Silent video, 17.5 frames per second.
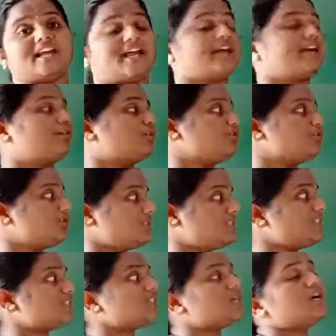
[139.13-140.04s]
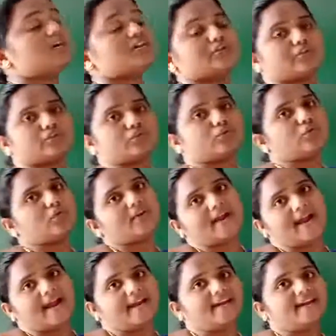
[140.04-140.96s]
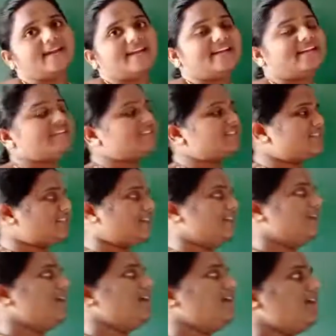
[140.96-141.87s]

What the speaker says: across this solenoid, isn't it?